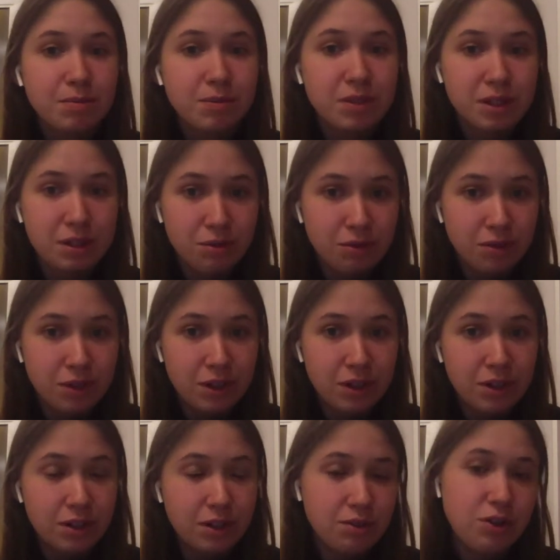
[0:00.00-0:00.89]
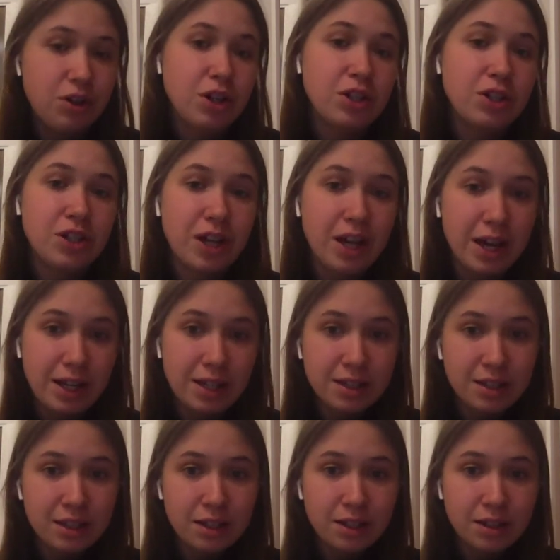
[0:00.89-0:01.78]

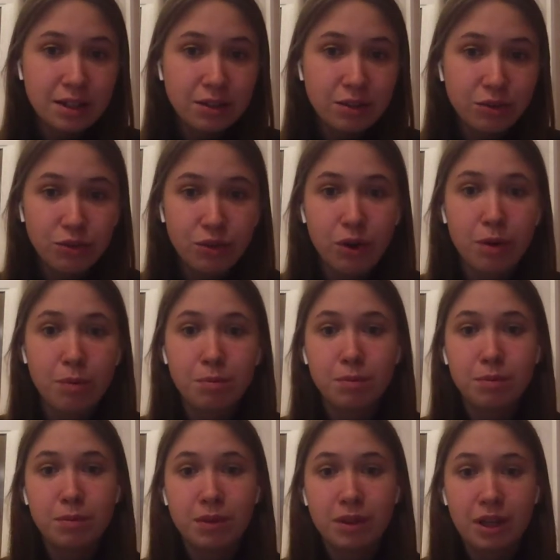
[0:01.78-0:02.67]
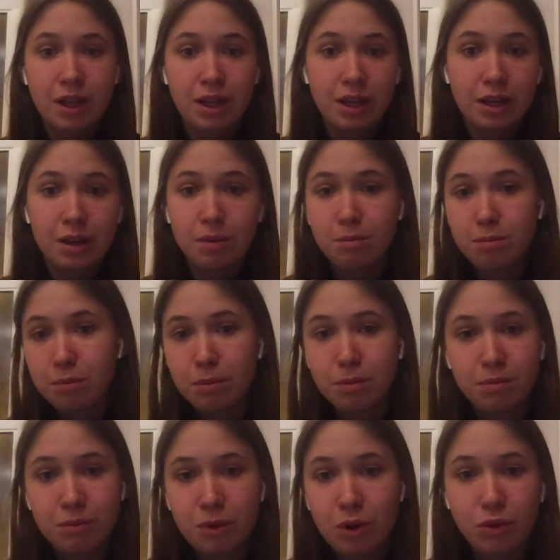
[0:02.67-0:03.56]
differentiates it from
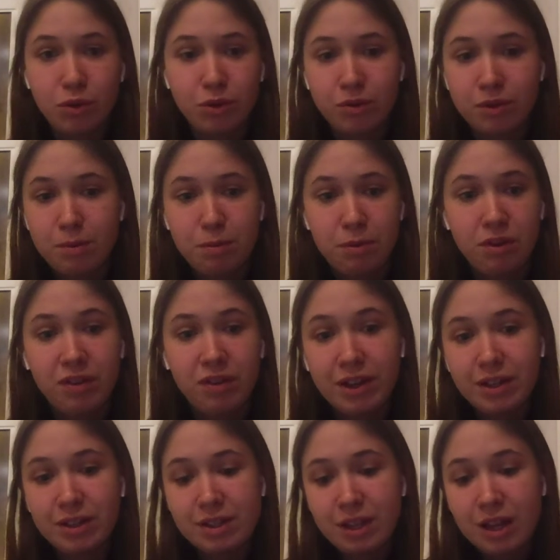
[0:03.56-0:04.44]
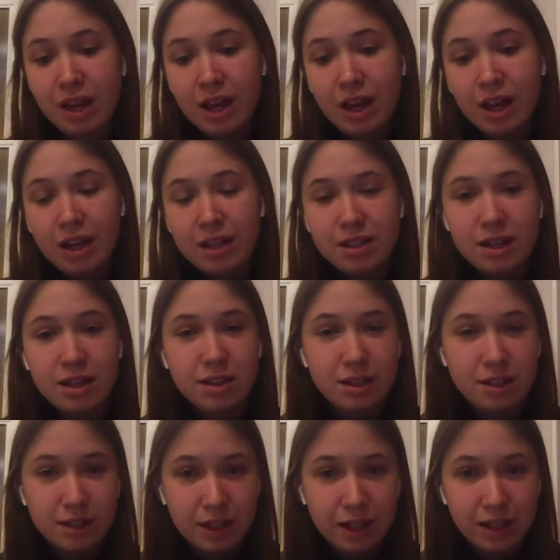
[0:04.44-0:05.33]
all of the previous is that
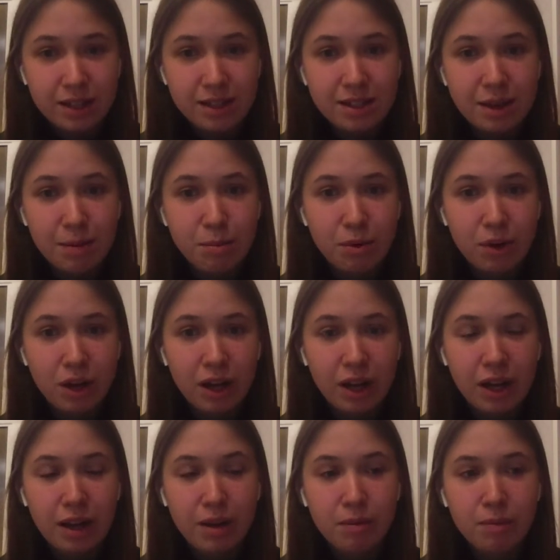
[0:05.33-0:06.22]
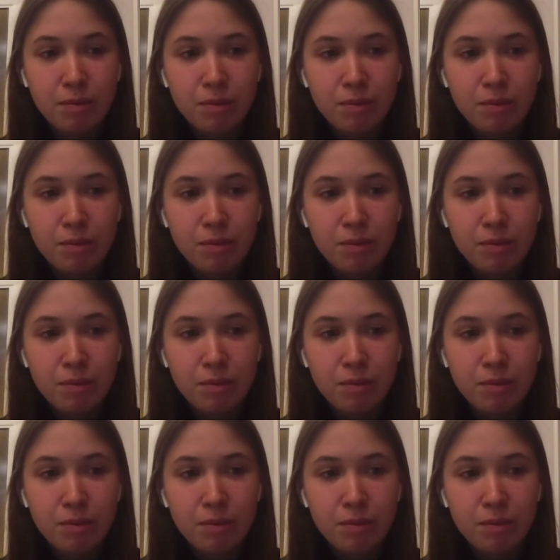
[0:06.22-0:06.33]
the skills are pretty